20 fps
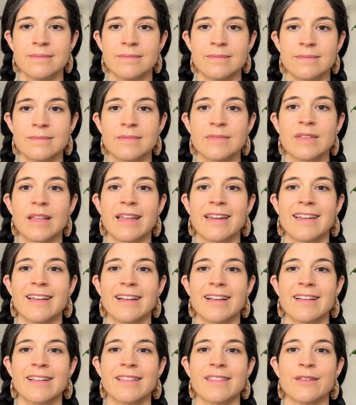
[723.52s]
And
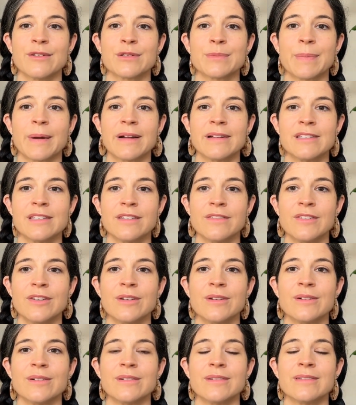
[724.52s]
letting those parts of
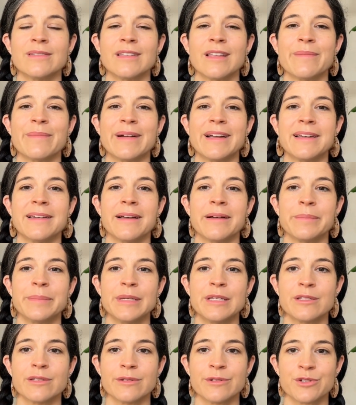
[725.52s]
you that might not be
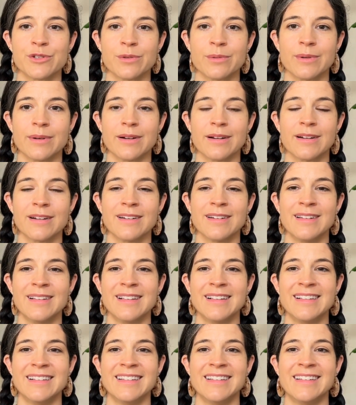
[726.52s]
so sure
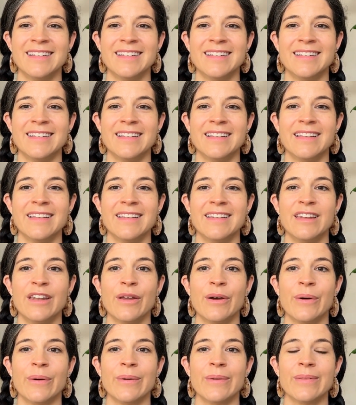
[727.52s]

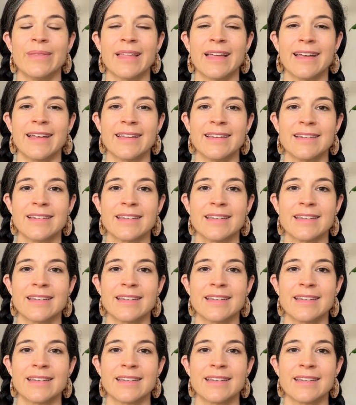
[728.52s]
know that